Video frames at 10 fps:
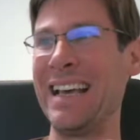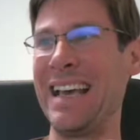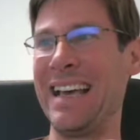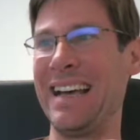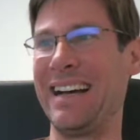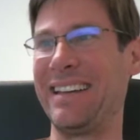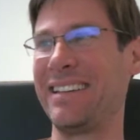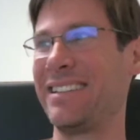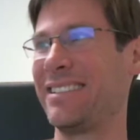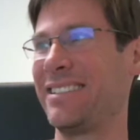
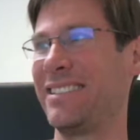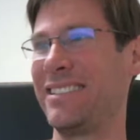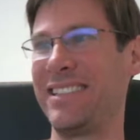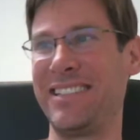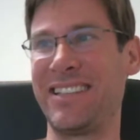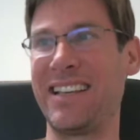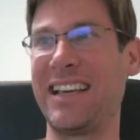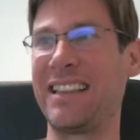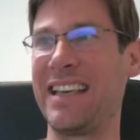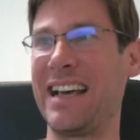and she's
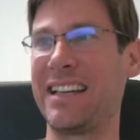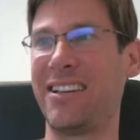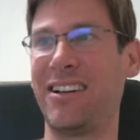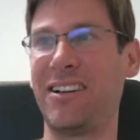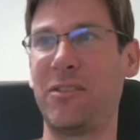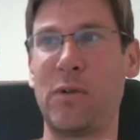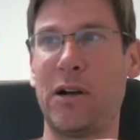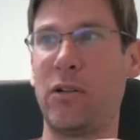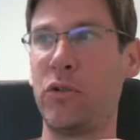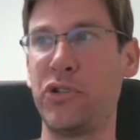saying that,
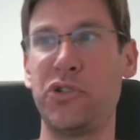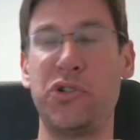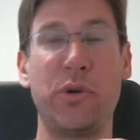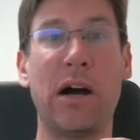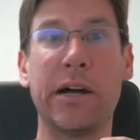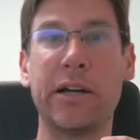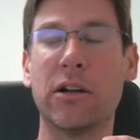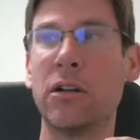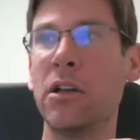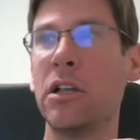well, who should you hire?